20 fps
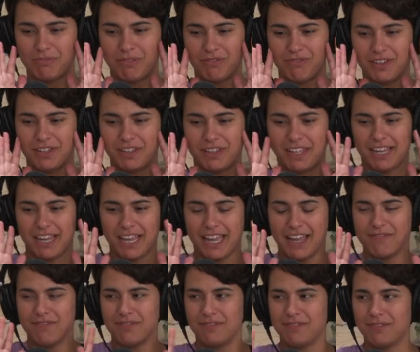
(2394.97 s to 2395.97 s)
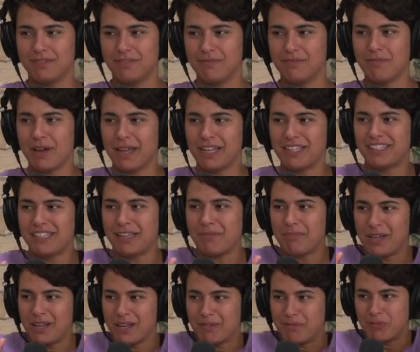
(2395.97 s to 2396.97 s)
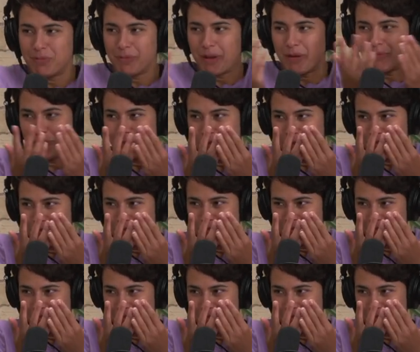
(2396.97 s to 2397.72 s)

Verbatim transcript: me feel like I have my seat becomes my room.